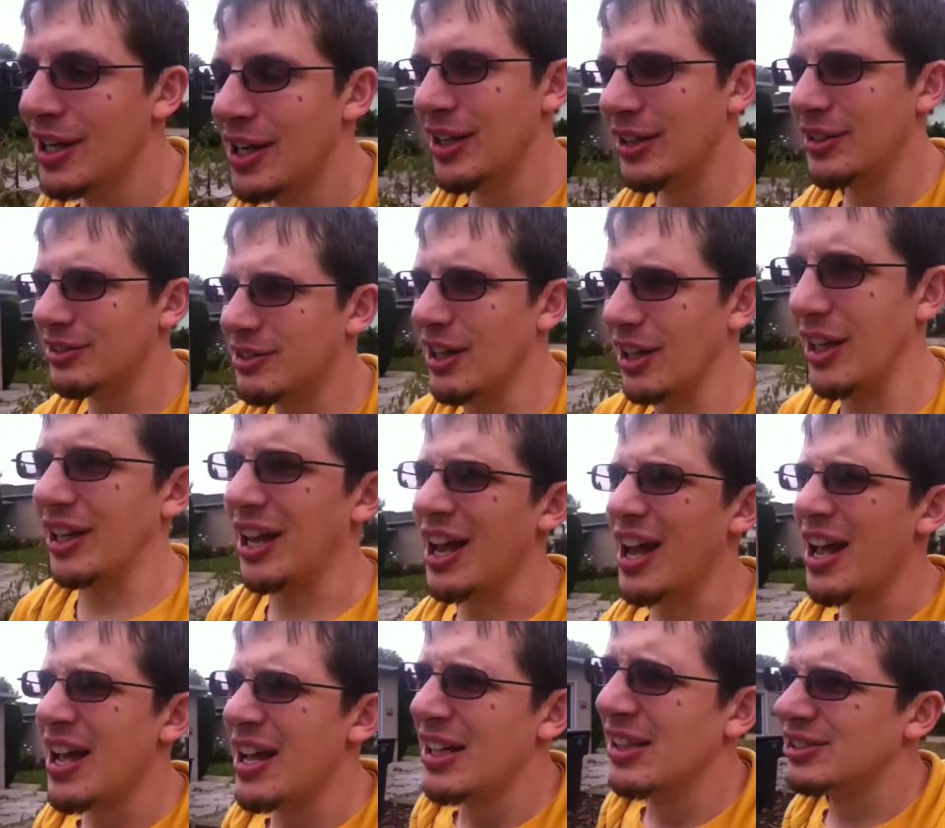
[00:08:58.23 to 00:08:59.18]
It's like,
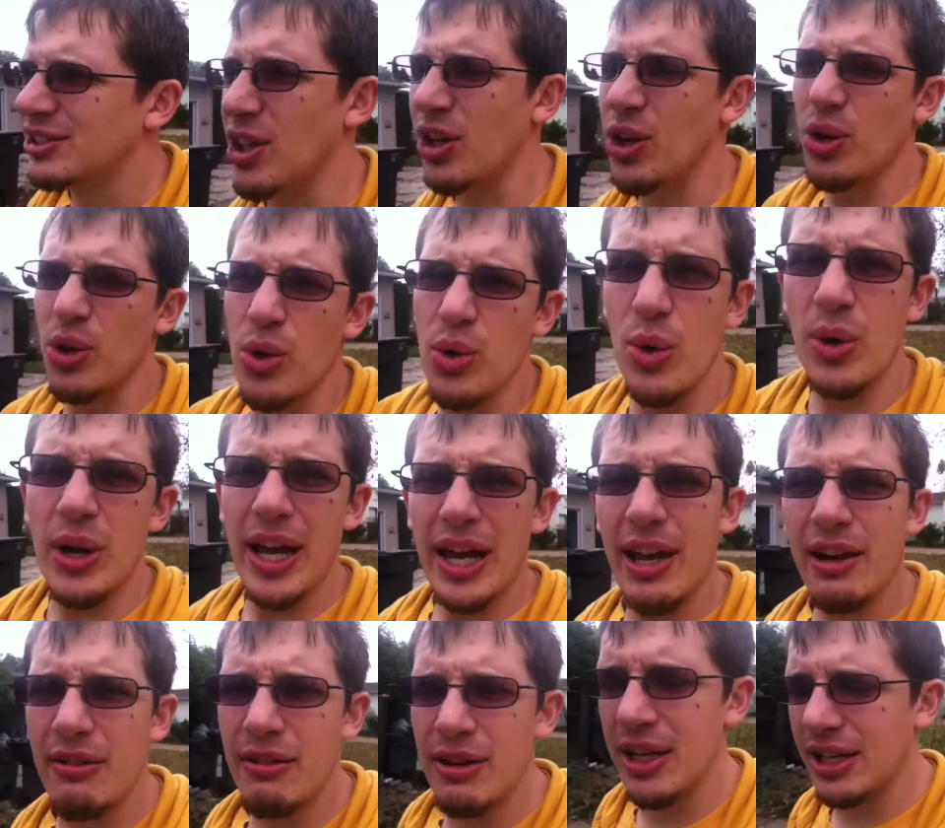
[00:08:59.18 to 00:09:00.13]
so
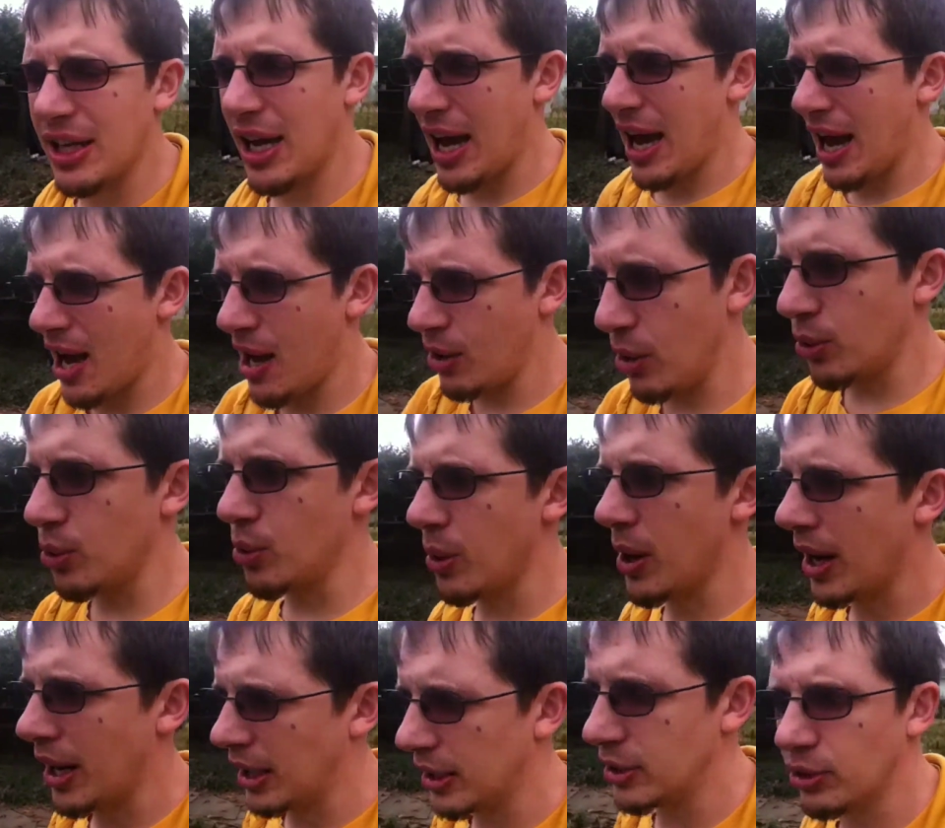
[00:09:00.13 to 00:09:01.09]
hearing how
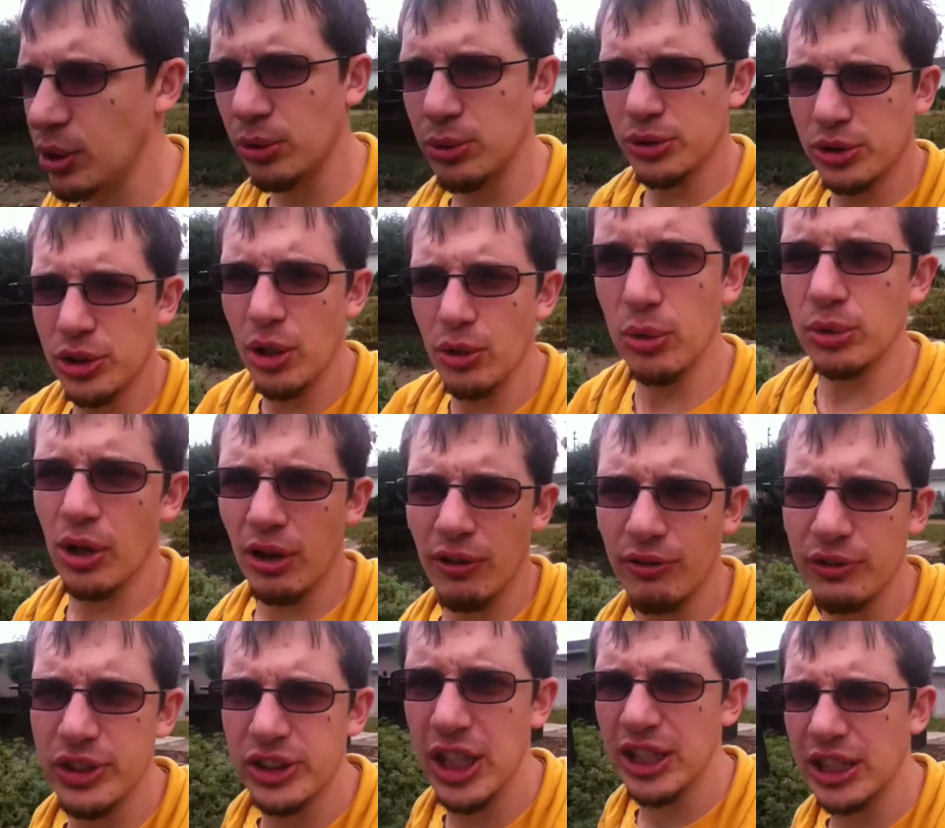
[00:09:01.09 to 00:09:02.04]
adults hold
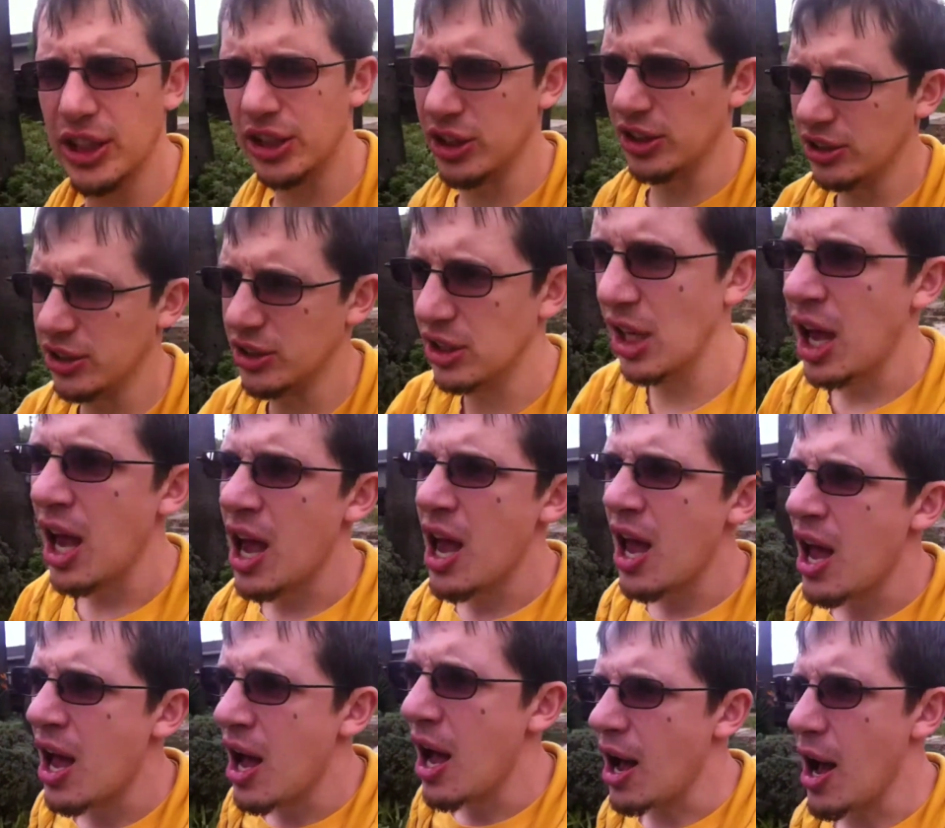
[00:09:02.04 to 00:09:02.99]
conversations,
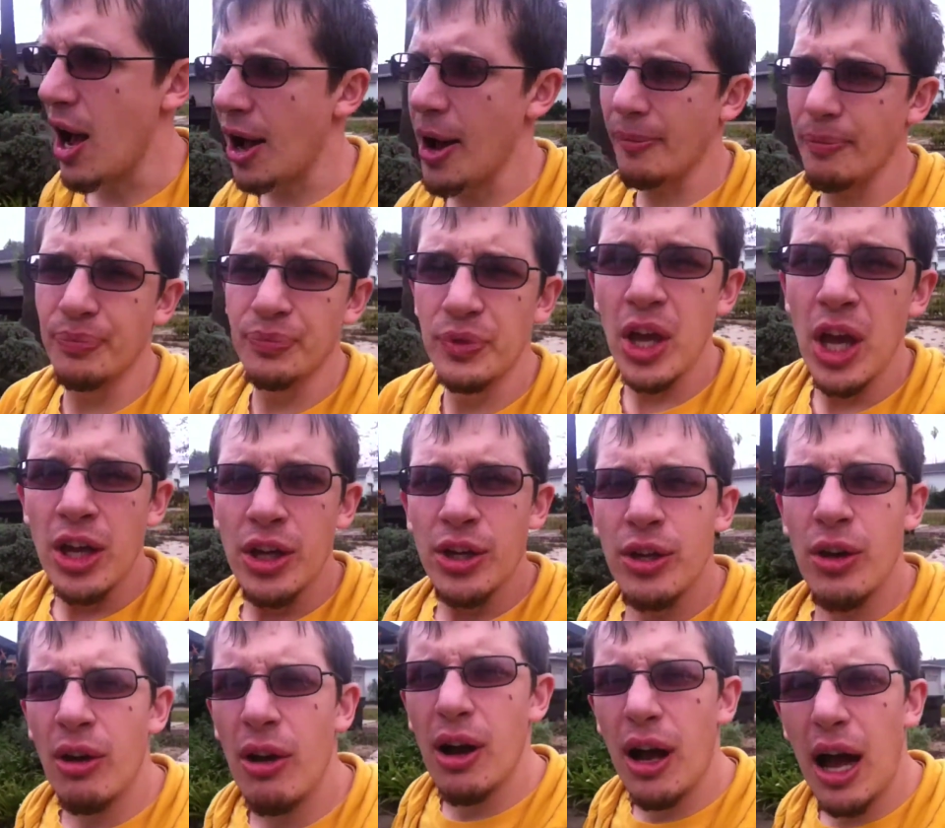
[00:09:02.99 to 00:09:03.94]
I'm
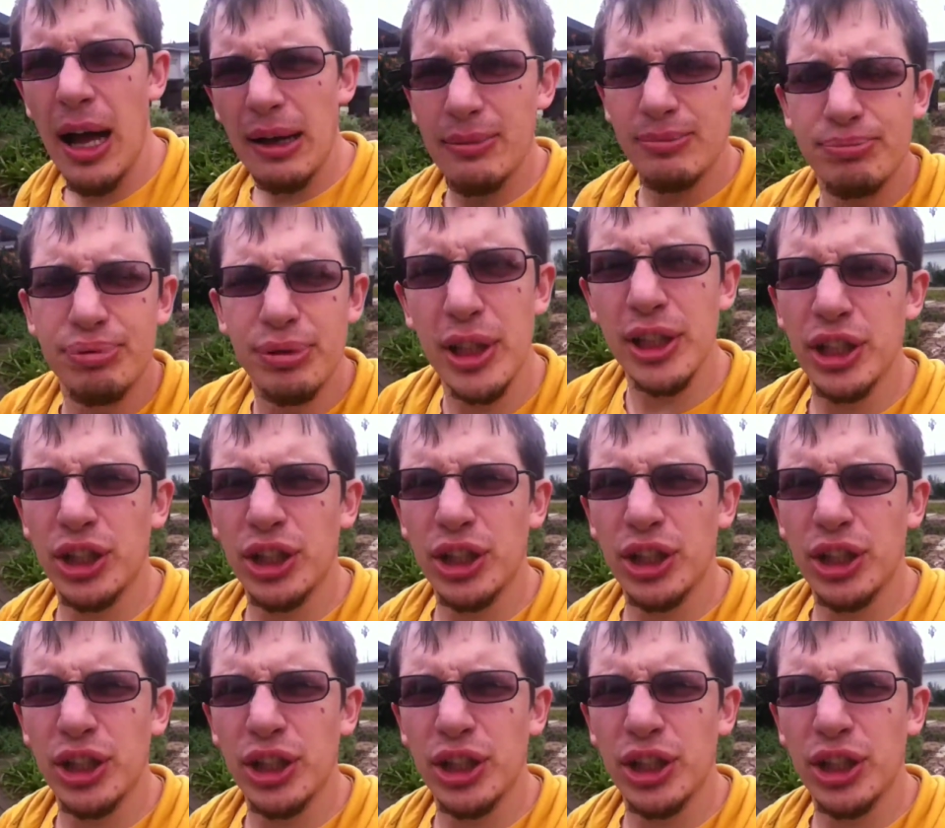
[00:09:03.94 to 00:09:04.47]
pretty